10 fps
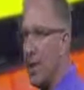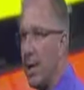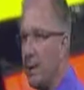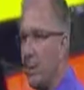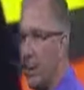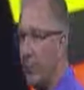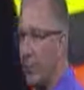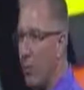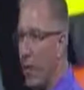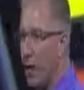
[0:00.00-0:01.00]
Press
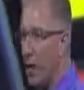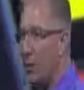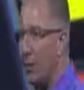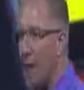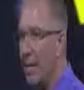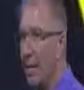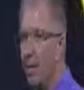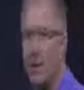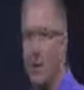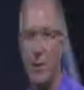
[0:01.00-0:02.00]
the Home button
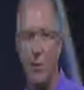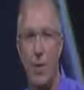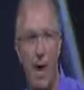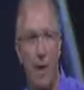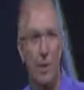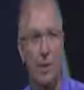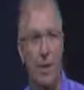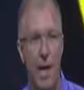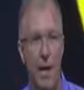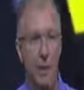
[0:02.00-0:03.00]
to unlock your
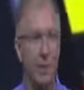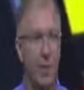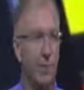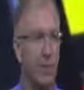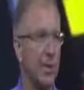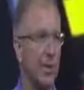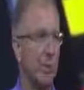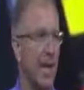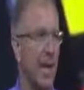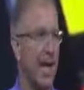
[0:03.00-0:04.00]
device and begin
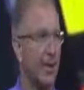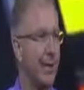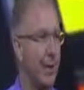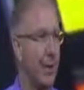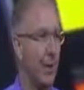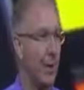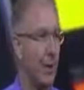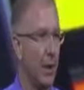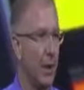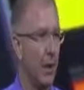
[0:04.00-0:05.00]
setup.
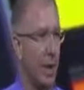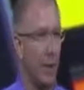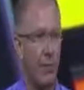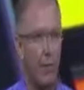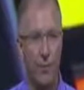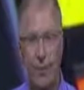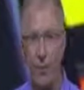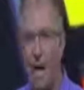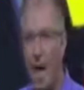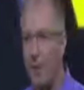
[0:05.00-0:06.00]
If you're
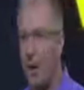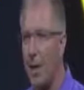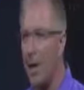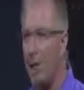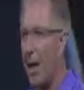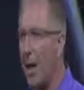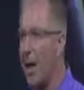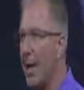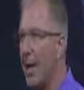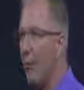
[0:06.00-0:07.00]
blind or have
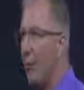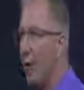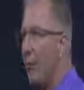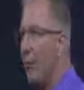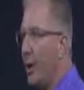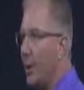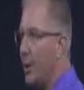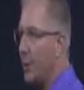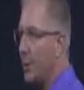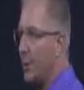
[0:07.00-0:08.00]
low vision,
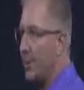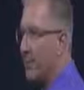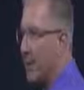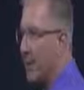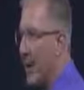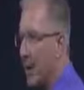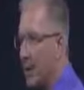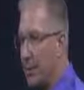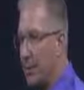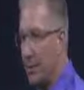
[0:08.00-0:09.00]
you can turn
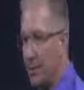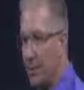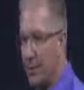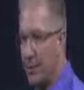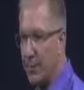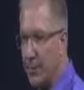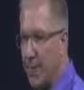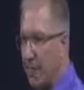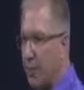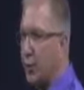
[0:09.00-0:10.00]
on VoiceOver
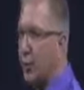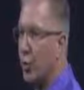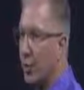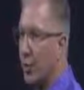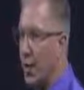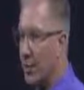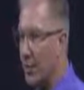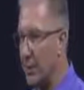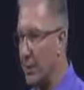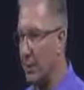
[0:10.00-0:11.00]
or Zoom from the
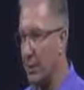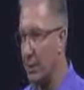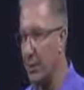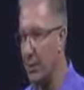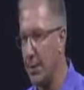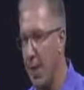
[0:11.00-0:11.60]
Hello screen.